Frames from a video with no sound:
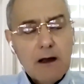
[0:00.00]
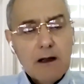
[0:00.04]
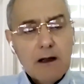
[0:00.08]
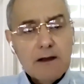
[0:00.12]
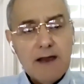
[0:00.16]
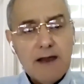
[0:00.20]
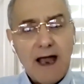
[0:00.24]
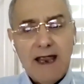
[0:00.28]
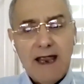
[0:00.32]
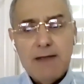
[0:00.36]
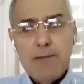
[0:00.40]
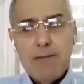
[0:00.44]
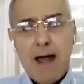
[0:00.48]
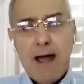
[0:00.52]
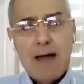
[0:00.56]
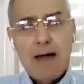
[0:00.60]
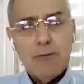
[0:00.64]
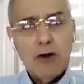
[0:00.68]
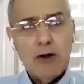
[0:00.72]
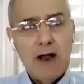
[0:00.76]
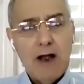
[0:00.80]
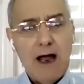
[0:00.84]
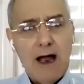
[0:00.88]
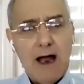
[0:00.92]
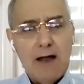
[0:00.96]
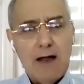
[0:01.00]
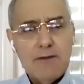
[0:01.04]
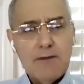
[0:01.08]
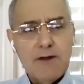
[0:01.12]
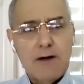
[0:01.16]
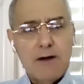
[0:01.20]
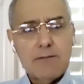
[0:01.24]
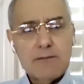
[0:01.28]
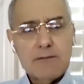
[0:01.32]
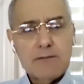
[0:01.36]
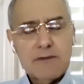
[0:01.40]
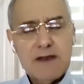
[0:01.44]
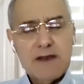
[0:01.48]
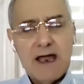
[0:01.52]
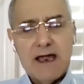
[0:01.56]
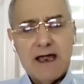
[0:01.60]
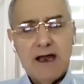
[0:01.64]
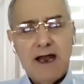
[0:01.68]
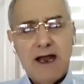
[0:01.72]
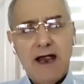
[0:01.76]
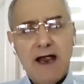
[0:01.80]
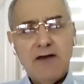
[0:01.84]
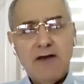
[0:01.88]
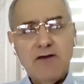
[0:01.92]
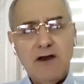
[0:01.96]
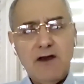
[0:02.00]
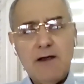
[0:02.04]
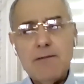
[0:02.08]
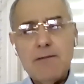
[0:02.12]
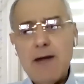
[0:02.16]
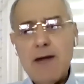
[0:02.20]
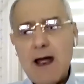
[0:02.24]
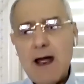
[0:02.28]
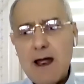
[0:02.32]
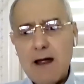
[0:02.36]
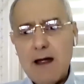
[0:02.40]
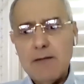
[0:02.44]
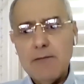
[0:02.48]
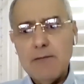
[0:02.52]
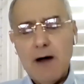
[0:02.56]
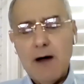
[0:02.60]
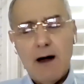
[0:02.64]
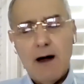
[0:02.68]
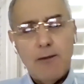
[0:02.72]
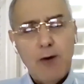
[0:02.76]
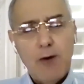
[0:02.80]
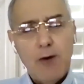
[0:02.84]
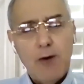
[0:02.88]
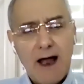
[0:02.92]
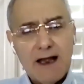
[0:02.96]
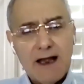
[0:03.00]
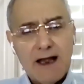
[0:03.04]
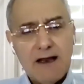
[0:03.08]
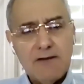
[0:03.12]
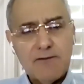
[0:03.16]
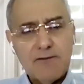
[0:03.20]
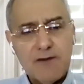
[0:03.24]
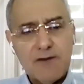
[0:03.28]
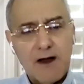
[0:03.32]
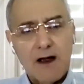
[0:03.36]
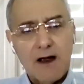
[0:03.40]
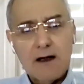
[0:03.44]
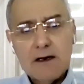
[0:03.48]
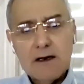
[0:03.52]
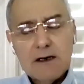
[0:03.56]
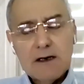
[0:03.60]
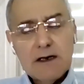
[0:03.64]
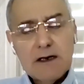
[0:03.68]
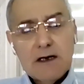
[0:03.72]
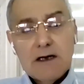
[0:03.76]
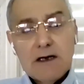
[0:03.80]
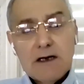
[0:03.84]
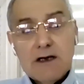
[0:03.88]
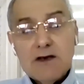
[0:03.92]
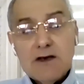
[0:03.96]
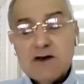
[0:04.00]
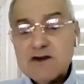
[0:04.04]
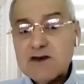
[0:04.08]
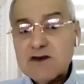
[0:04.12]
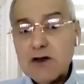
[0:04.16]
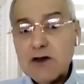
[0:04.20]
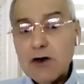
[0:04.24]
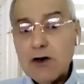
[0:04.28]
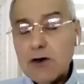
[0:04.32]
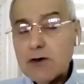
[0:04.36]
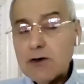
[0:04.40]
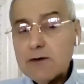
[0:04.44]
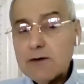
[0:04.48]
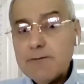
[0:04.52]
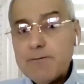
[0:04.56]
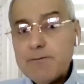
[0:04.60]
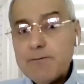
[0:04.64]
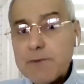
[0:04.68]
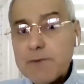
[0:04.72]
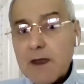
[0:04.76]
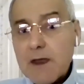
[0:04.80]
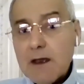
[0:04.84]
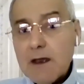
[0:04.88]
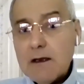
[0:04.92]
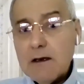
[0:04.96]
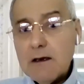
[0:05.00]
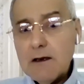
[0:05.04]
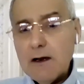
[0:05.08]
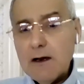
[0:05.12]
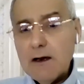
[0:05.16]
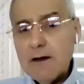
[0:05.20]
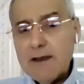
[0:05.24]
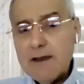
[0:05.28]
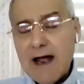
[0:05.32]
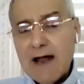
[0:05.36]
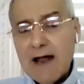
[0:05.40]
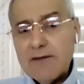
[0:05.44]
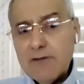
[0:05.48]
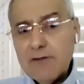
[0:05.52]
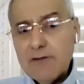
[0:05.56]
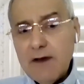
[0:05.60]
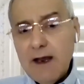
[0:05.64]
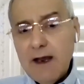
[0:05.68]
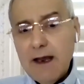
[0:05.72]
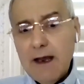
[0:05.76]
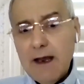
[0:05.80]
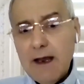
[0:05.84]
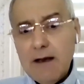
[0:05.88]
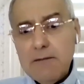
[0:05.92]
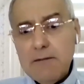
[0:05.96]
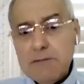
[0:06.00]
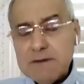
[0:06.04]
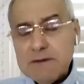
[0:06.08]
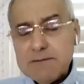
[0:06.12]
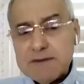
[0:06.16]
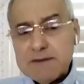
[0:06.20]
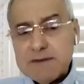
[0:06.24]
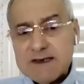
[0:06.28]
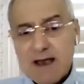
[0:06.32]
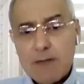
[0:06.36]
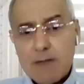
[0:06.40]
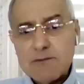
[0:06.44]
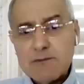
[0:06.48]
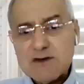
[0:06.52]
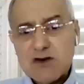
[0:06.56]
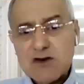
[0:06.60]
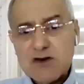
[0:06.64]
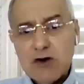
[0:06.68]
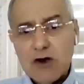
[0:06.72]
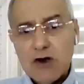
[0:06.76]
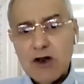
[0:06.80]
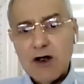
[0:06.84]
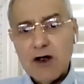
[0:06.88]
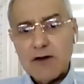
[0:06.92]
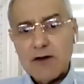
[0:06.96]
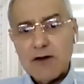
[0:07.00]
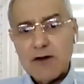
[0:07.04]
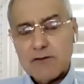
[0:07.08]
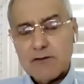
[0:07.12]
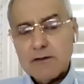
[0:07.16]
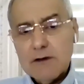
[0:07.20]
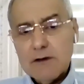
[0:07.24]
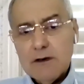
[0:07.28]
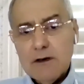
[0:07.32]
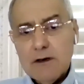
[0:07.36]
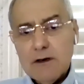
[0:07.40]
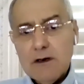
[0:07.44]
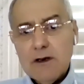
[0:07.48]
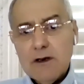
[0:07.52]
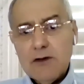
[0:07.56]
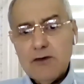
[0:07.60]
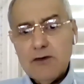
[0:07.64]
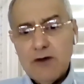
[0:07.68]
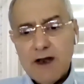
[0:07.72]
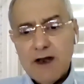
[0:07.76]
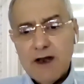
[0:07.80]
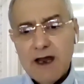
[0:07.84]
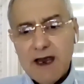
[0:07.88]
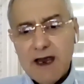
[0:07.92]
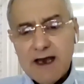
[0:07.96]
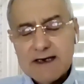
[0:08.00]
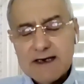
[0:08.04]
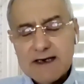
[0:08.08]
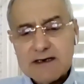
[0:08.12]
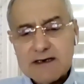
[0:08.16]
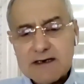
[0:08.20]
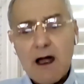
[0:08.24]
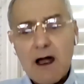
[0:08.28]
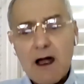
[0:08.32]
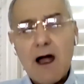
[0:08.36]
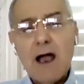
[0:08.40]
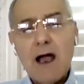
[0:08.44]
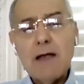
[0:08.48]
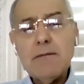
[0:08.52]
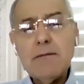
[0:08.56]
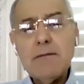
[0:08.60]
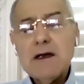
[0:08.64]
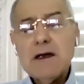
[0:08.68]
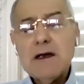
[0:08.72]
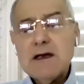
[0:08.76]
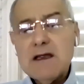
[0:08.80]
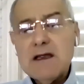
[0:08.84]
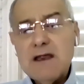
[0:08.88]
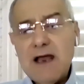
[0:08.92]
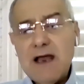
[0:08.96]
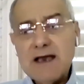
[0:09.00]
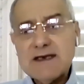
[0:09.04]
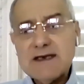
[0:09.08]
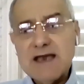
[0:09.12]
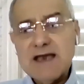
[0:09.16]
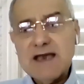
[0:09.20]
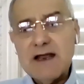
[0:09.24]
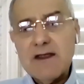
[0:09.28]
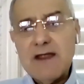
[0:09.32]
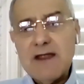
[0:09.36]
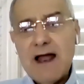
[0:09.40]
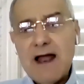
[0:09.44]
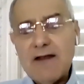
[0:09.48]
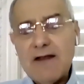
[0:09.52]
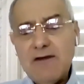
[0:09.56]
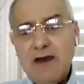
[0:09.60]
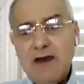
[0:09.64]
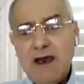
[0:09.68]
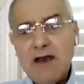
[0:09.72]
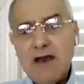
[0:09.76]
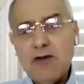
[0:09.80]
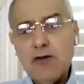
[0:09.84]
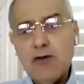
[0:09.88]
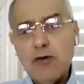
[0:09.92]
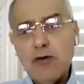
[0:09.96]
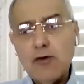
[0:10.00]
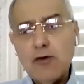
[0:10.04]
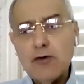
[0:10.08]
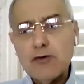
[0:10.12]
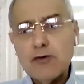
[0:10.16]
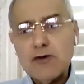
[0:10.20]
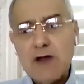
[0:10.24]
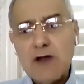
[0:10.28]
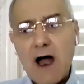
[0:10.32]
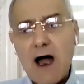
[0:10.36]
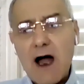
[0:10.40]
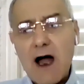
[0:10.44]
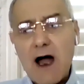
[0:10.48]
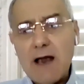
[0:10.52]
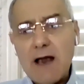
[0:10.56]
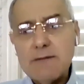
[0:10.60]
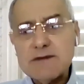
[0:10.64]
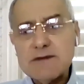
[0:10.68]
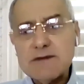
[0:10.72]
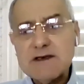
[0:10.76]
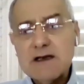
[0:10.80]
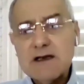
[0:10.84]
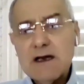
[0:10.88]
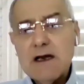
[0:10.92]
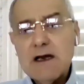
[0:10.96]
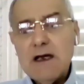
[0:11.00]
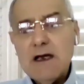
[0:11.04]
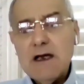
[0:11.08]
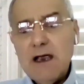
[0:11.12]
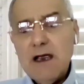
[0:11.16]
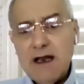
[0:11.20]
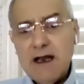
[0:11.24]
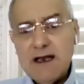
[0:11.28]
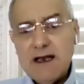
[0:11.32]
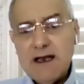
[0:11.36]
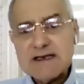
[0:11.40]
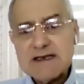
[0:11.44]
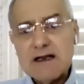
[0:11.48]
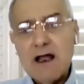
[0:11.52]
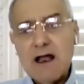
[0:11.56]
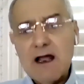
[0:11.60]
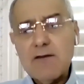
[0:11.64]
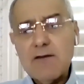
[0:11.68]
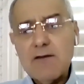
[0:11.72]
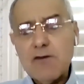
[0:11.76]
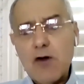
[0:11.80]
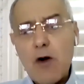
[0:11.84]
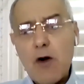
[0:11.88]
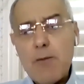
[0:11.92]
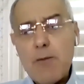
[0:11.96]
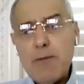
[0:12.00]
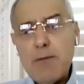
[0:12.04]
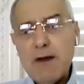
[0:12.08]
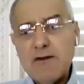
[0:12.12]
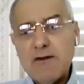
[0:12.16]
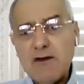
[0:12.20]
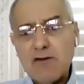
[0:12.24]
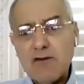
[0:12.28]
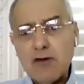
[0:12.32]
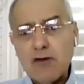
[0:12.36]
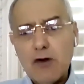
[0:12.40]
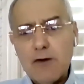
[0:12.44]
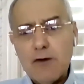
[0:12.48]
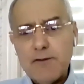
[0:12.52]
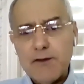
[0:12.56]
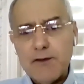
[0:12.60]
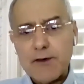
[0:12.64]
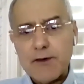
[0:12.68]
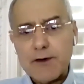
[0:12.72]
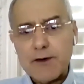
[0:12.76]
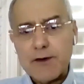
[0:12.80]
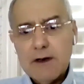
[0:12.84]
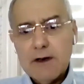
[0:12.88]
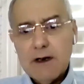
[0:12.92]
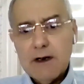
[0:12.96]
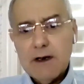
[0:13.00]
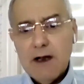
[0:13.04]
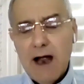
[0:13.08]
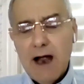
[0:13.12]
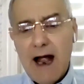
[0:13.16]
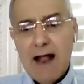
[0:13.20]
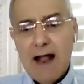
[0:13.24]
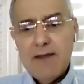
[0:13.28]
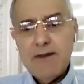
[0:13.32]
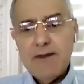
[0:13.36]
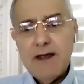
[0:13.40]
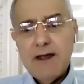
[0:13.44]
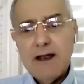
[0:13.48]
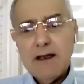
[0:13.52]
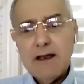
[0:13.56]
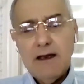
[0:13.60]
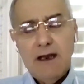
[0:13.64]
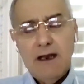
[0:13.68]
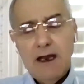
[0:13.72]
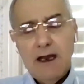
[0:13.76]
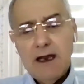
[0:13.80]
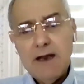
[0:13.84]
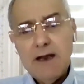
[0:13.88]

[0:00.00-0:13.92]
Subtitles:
the Imam al-Azam, the great Imam Abu Hanifa. So, you know that some scholars during his time, they said that he 2 times in his life committed kufr. And then